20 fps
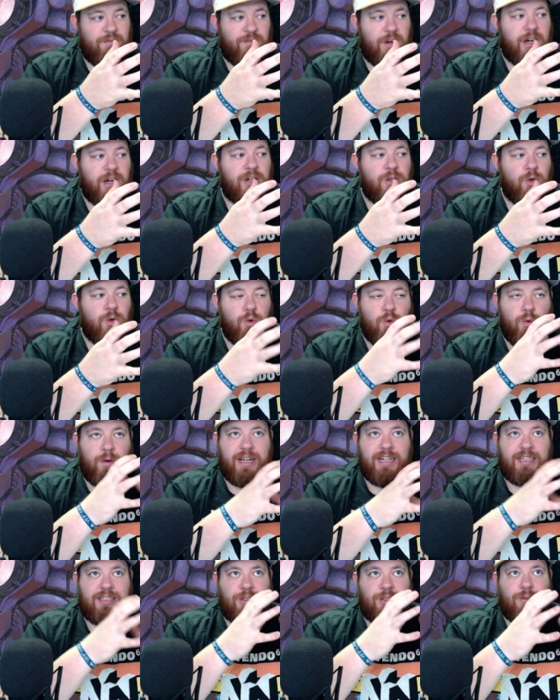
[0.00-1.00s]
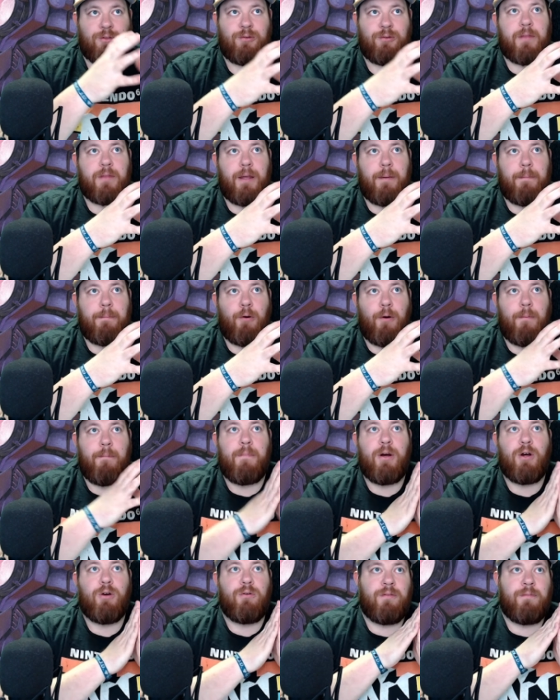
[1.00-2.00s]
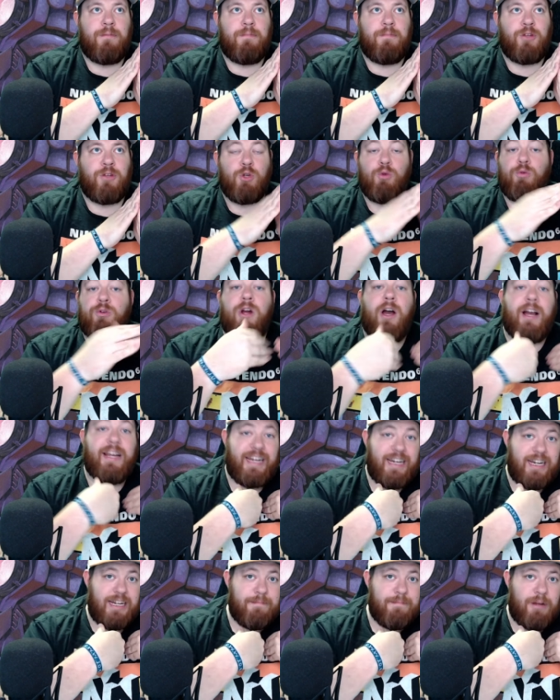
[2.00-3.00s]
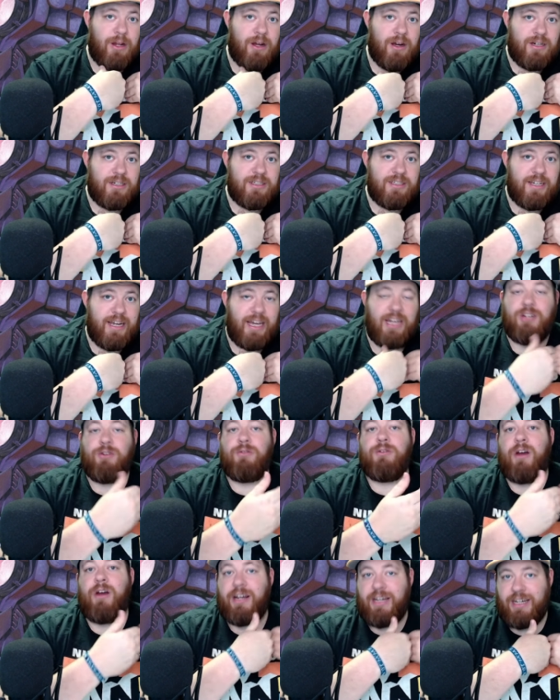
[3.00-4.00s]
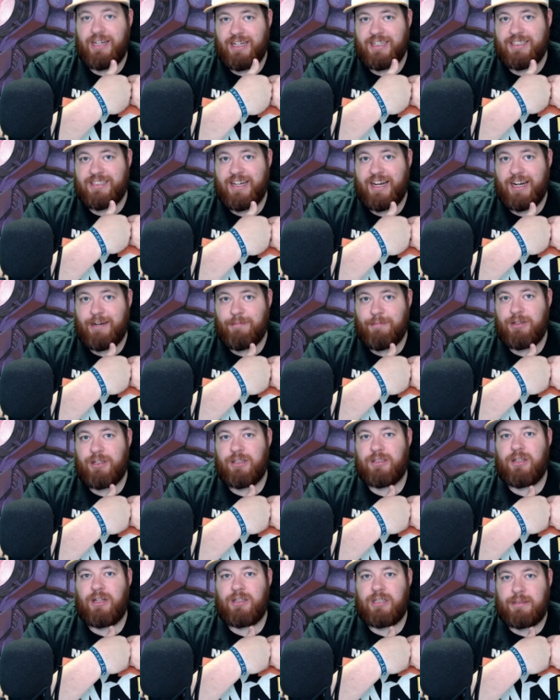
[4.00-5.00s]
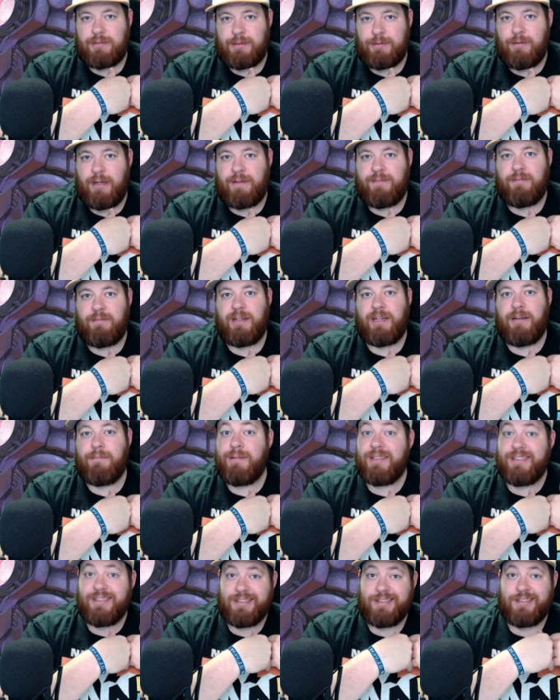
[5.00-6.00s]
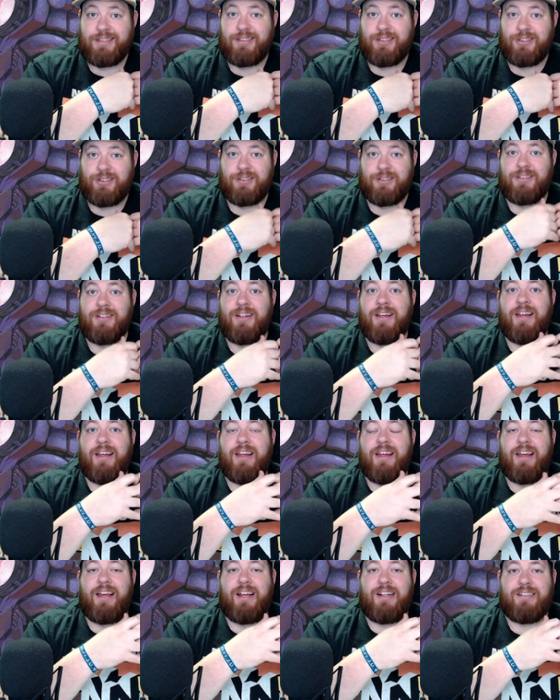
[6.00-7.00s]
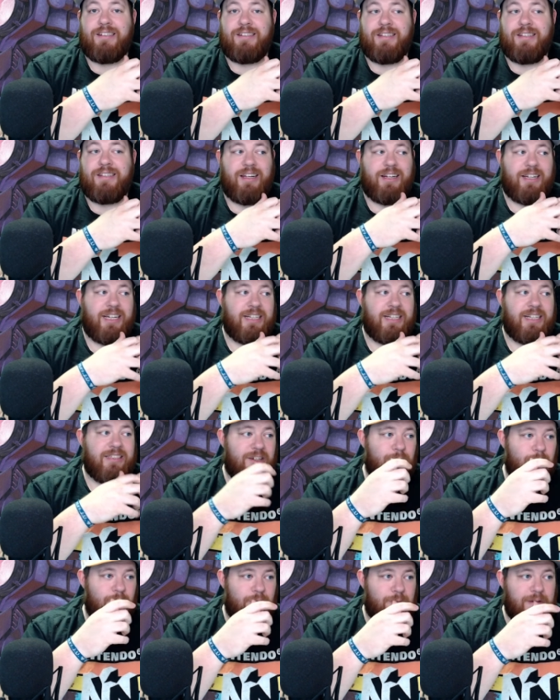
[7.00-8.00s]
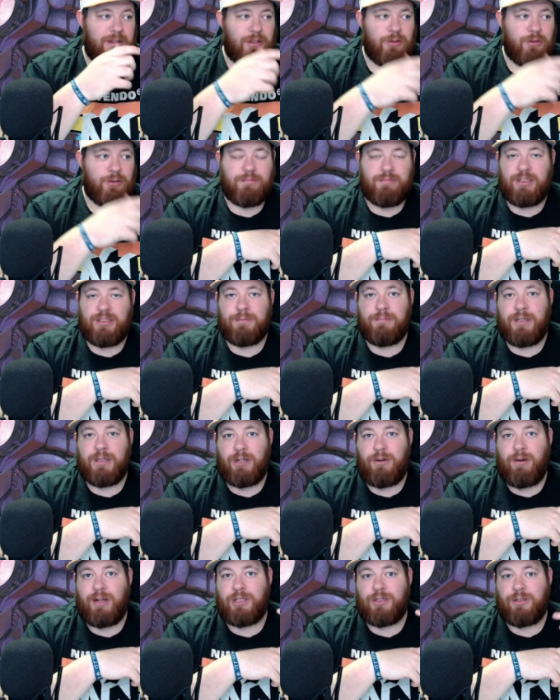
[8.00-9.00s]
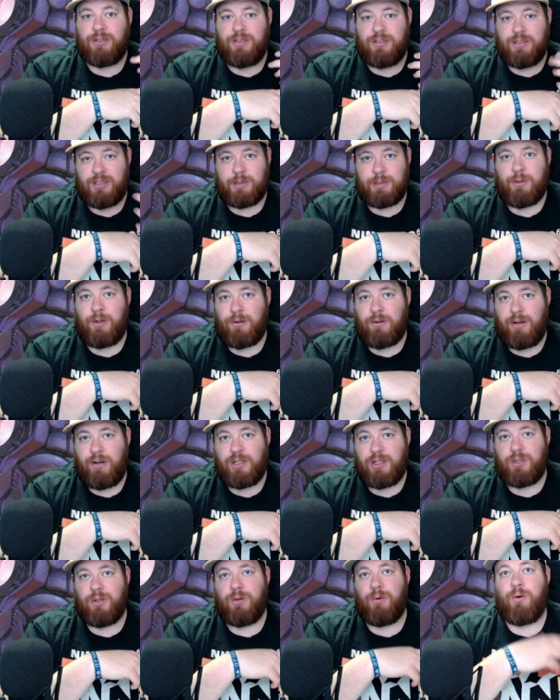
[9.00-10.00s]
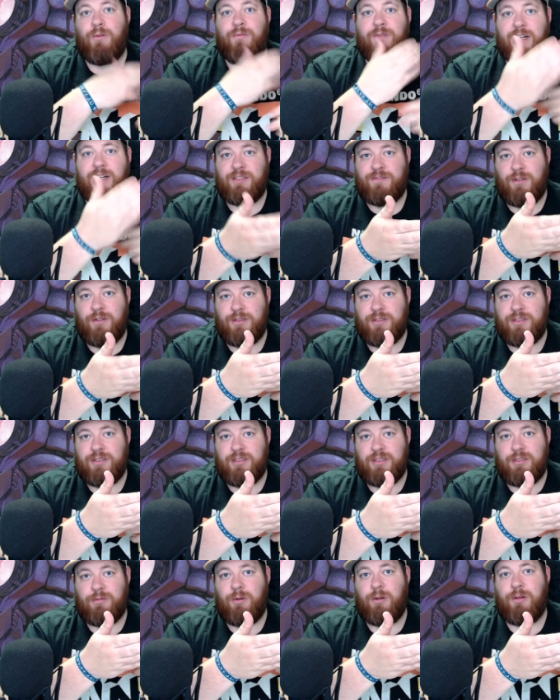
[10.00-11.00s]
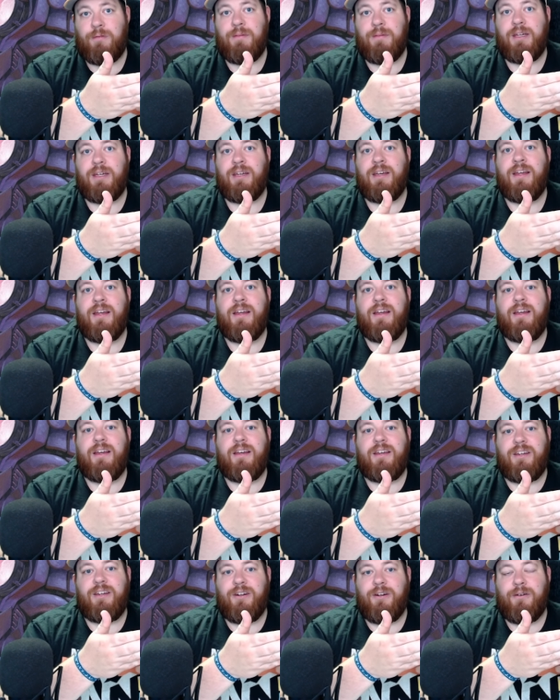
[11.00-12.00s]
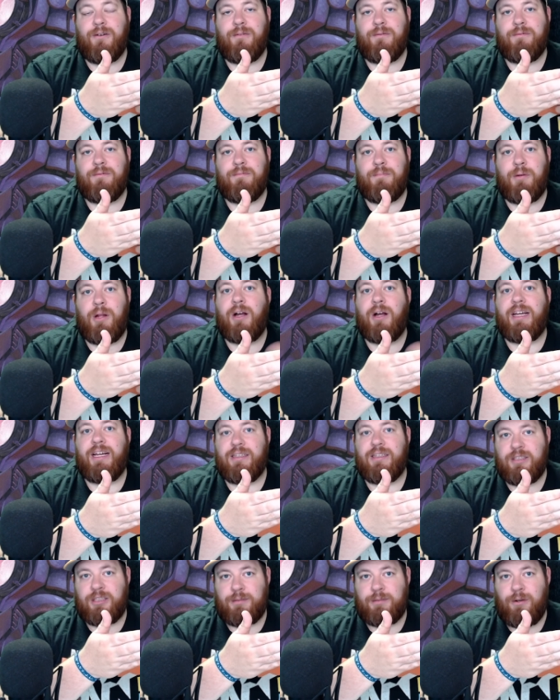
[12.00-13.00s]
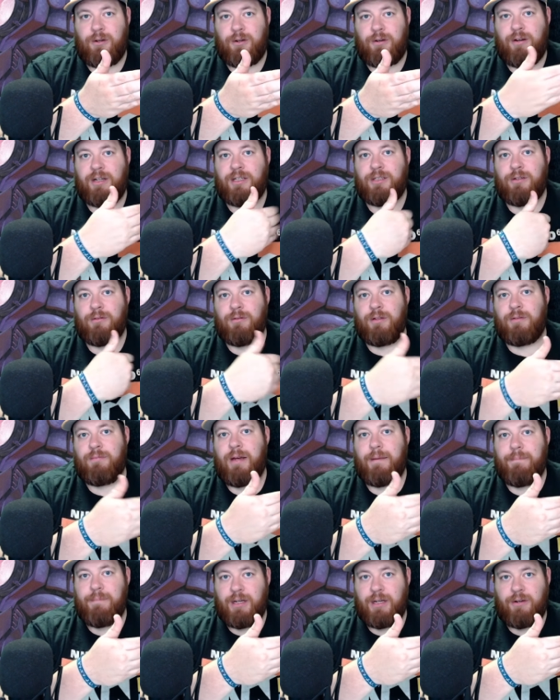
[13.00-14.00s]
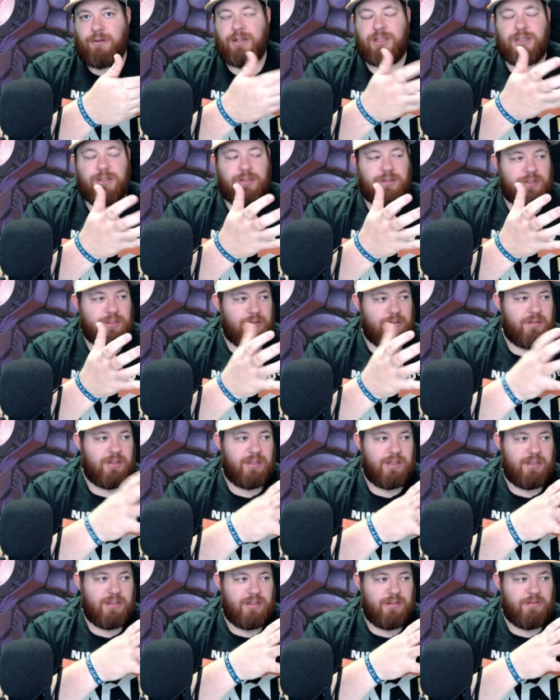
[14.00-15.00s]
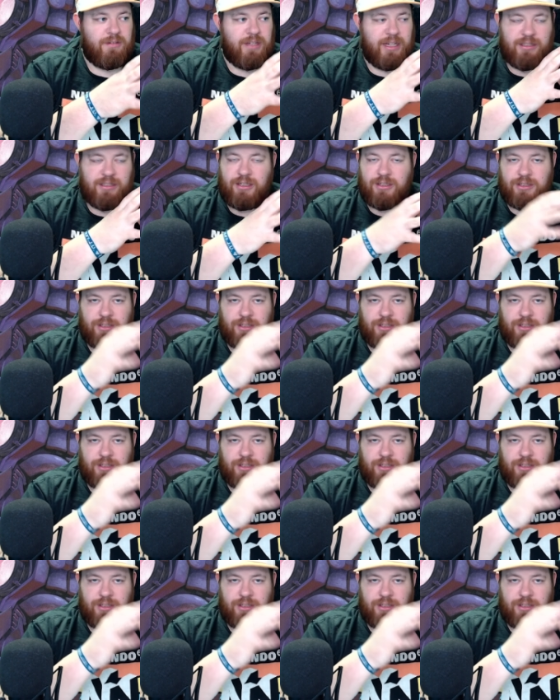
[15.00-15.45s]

cool way to promote you not getting blocked and you not getting attacked, because a lot of times people have to make a business decision and say like, is it worth me losing this big creature to this small creature, or vice versa? Is it worth me, blocking this small creature with my big creature? So that Touch is